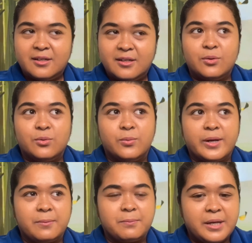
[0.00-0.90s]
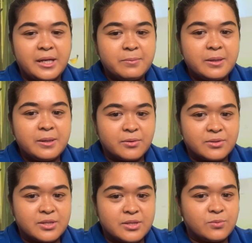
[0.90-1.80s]
where baby
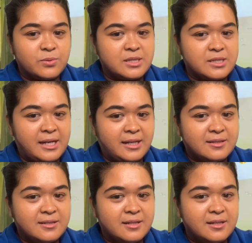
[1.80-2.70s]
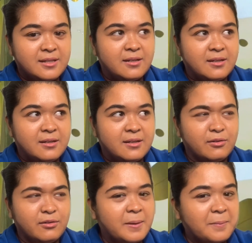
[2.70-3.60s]
Moses was set.
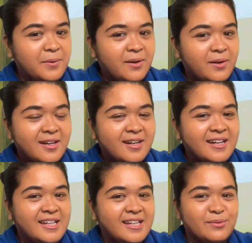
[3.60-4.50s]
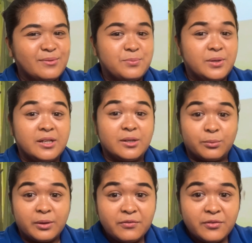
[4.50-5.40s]
Remember, he was put in a
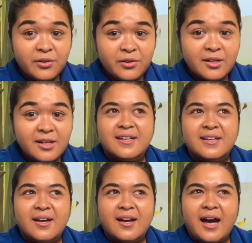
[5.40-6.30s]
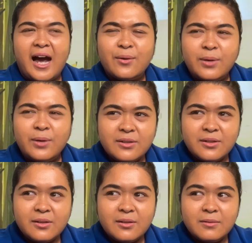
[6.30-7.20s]
river. I
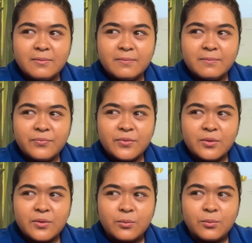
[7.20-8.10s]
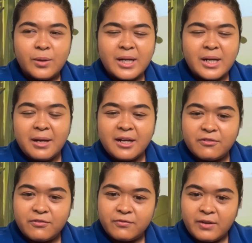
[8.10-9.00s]
wonder what it might have
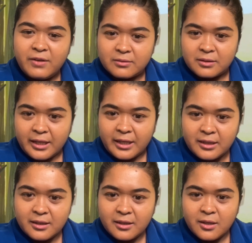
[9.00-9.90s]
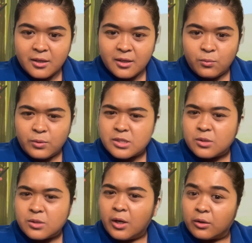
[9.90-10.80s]
felt like. Was the
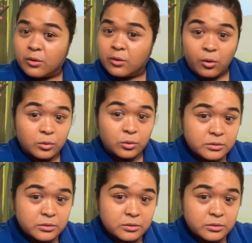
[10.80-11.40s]
water cold?